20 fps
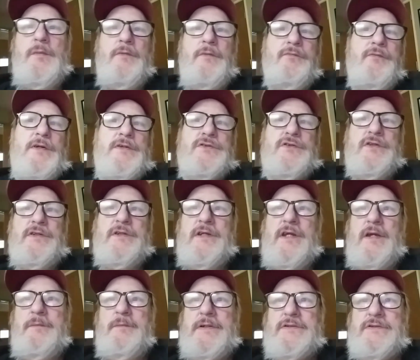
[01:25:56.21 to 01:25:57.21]
My friend's going
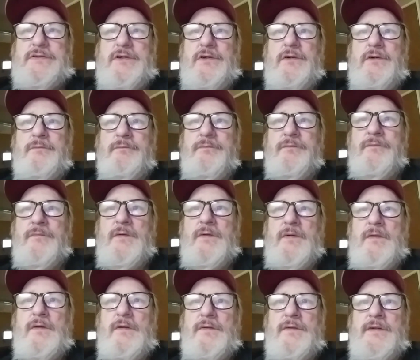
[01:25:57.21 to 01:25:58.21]
to give me some.
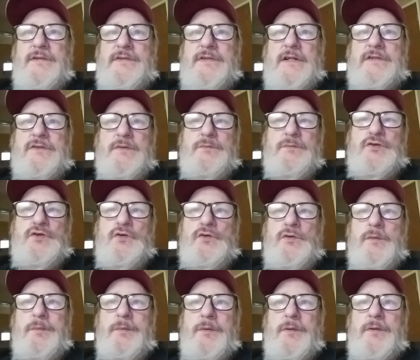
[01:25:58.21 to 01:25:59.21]
He's got some
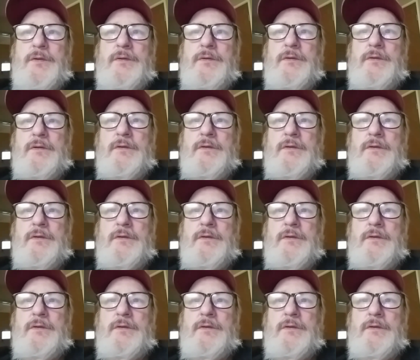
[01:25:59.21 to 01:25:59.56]
juniper.